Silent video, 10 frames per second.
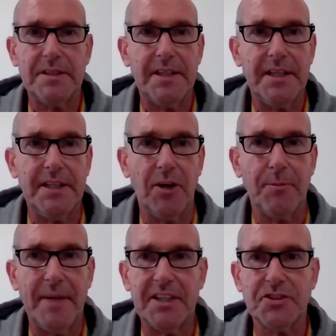you know,
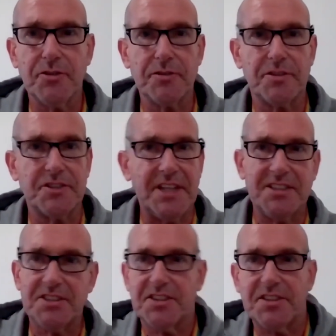making sure
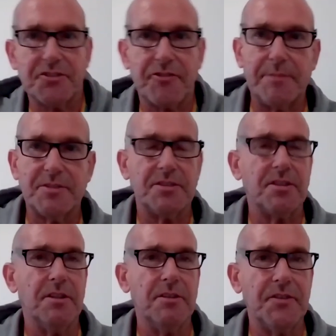changes in scripts are
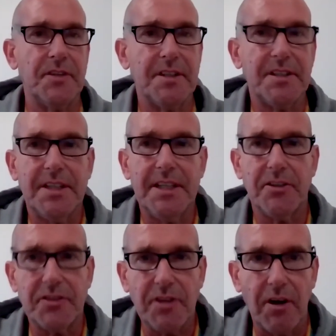done, you know,
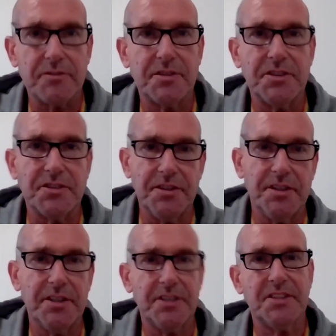the doctors, the
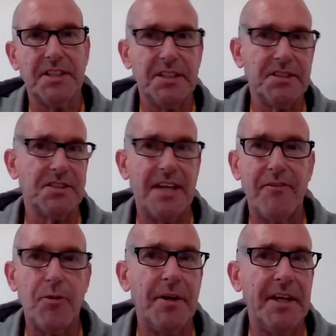nurses,
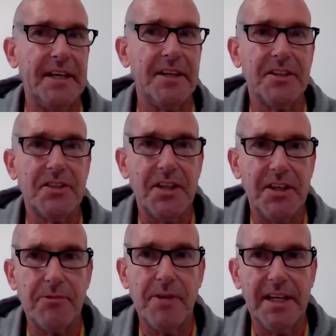everybody. And
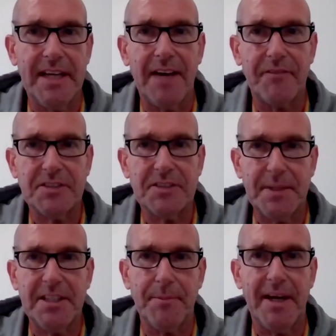they really have. It's
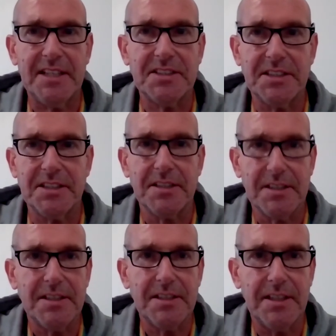been amazing.
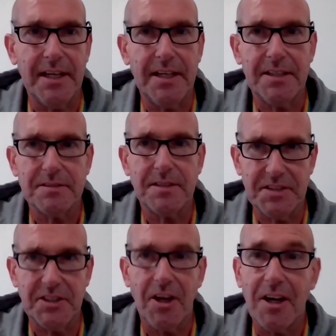Yeah. I've seen
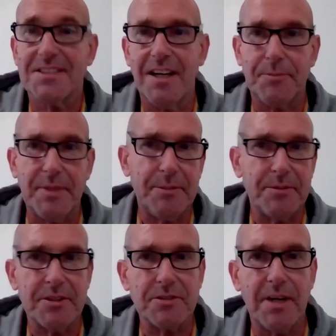a lot of tired
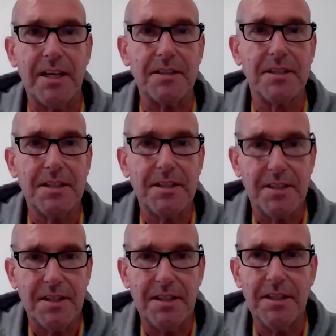people as well.
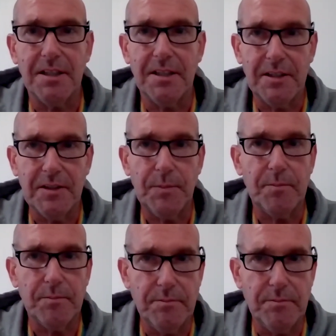Um,